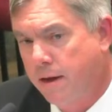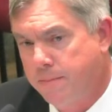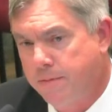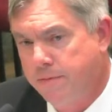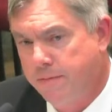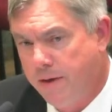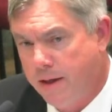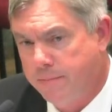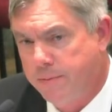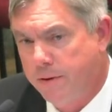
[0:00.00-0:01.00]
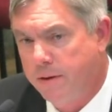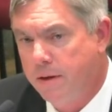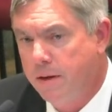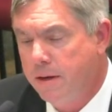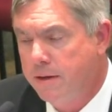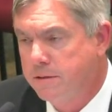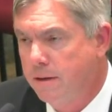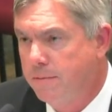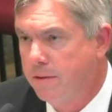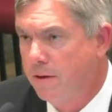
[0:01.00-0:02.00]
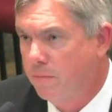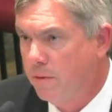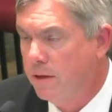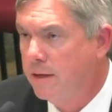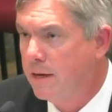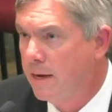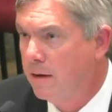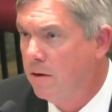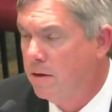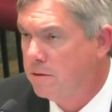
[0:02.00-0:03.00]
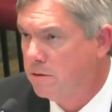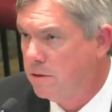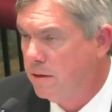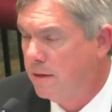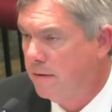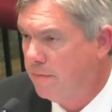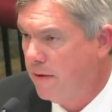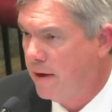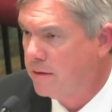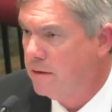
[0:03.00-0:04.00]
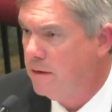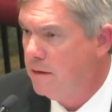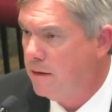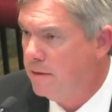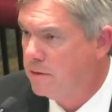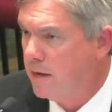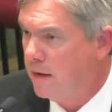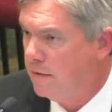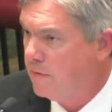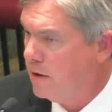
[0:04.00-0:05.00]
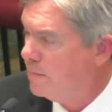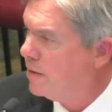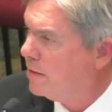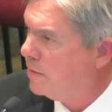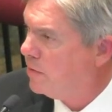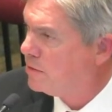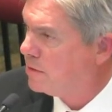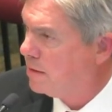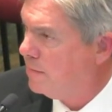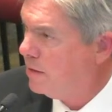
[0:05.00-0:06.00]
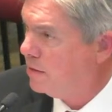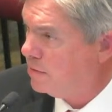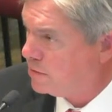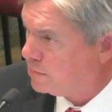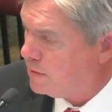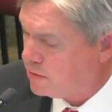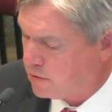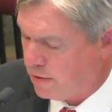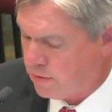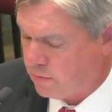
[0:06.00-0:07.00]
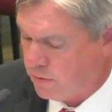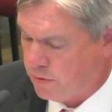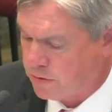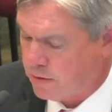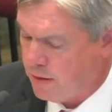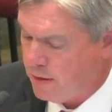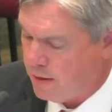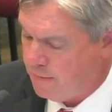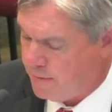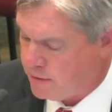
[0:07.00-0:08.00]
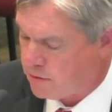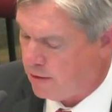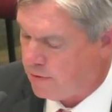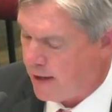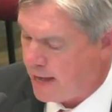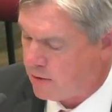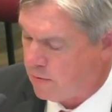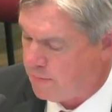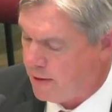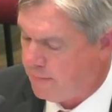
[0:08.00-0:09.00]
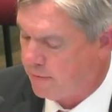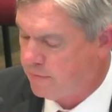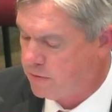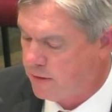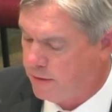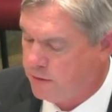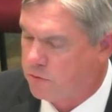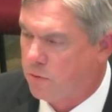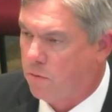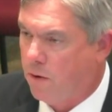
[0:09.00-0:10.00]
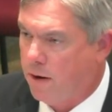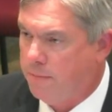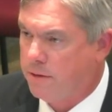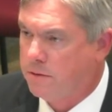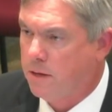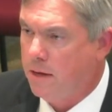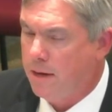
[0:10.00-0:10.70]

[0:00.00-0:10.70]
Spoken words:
type of developer is something that really can cause a chilling effect in this county for anybody that wants to come in here. This meets all the rules. It meets all the adequate public facilities requirements.